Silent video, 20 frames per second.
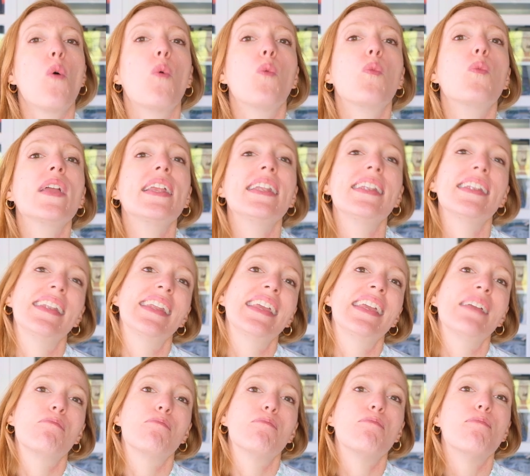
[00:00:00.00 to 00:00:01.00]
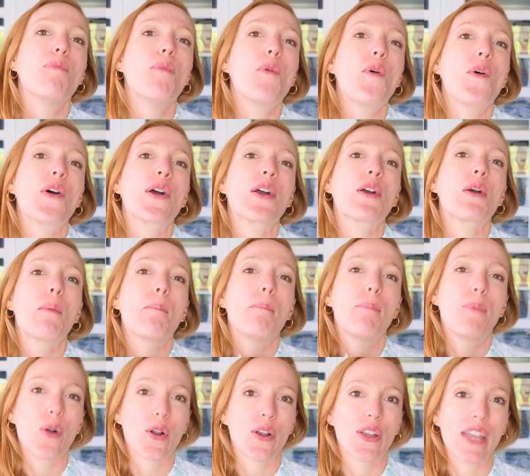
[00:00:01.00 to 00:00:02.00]
We need more
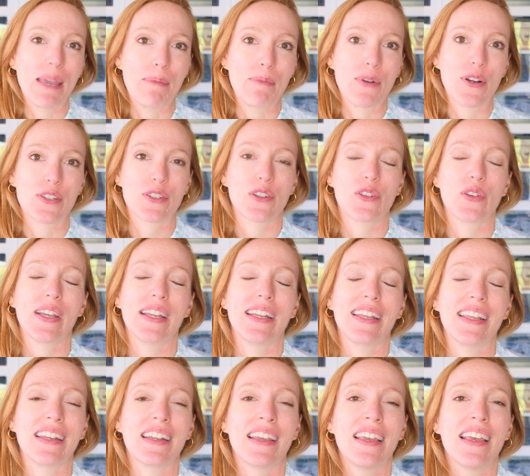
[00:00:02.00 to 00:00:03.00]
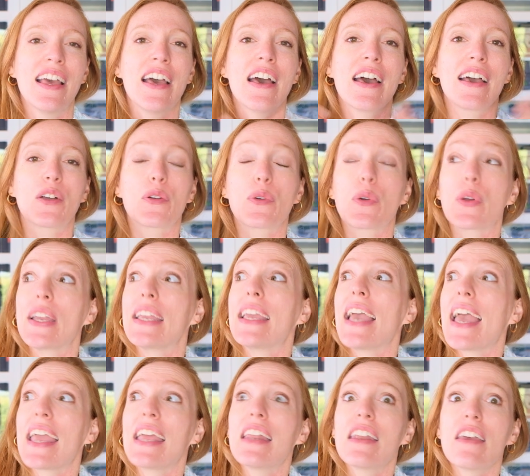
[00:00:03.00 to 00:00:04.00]
board gamers creating
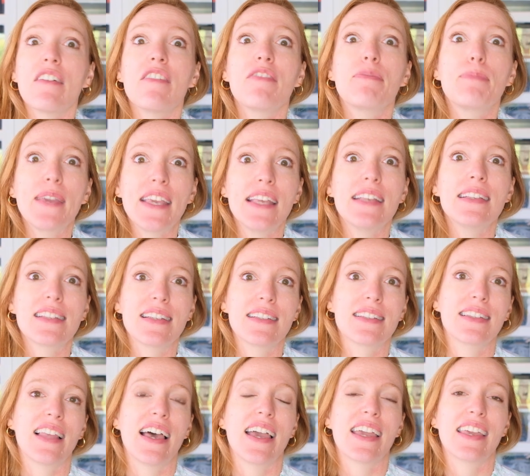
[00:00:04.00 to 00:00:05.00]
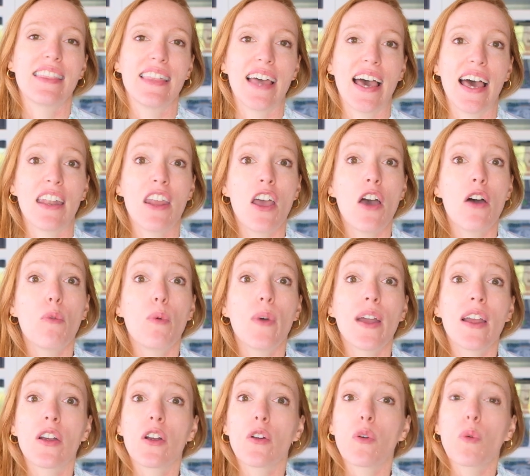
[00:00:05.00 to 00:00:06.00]
creative pieces like that,
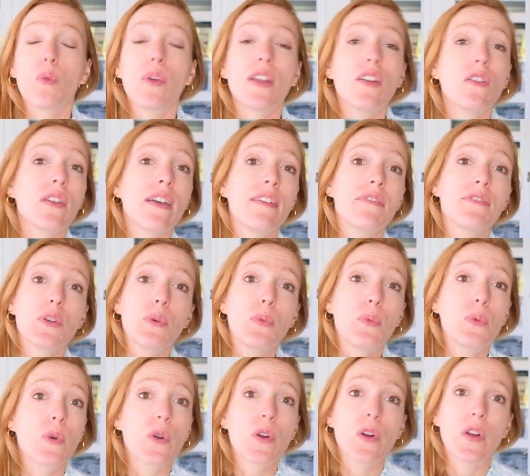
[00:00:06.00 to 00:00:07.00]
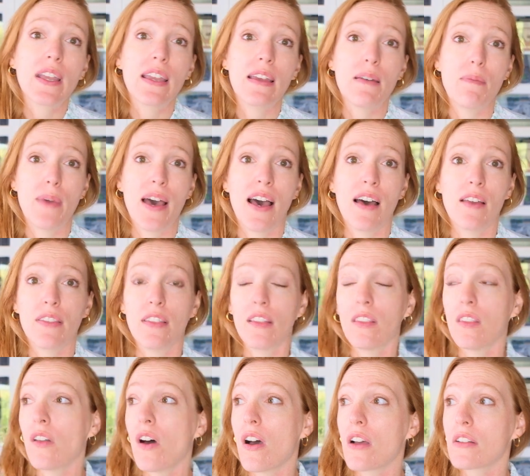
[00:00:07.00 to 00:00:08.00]
where we don't have to worry about the
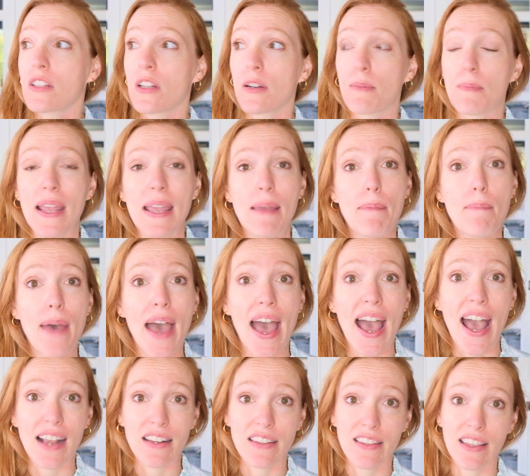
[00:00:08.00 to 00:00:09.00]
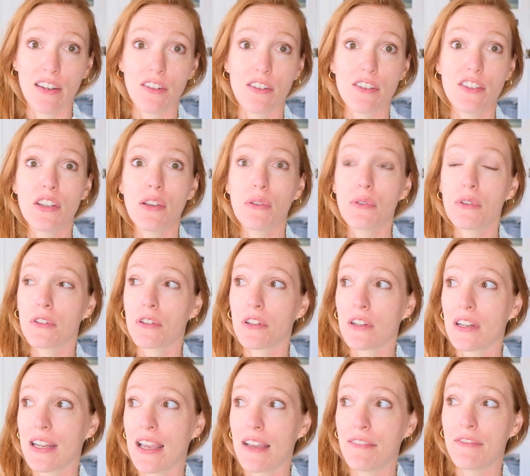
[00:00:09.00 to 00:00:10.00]
long-term impact that our children are
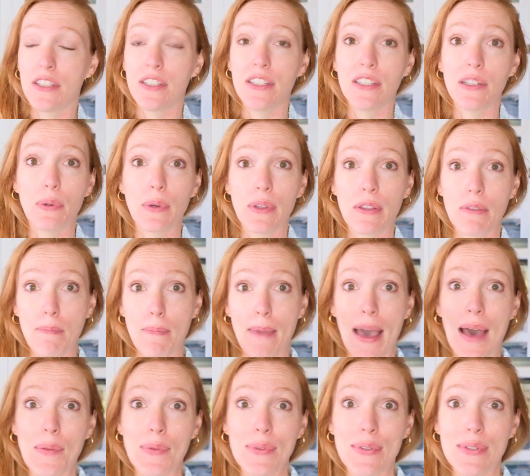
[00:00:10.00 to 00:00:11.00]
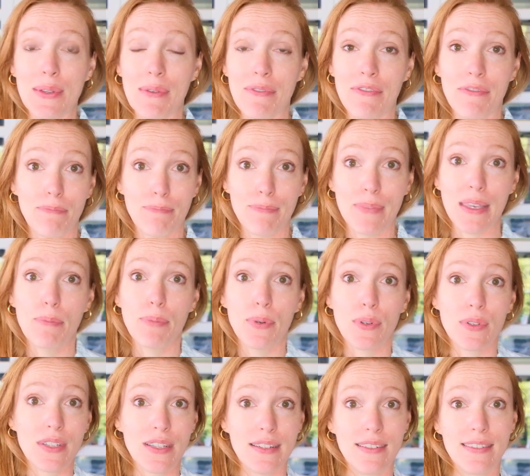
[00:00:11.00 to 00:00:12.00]
going to have to deal with mountains of
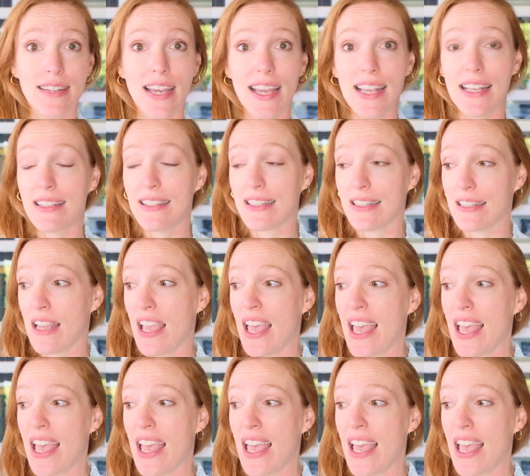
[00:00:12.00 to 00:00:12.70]
meeples and dice and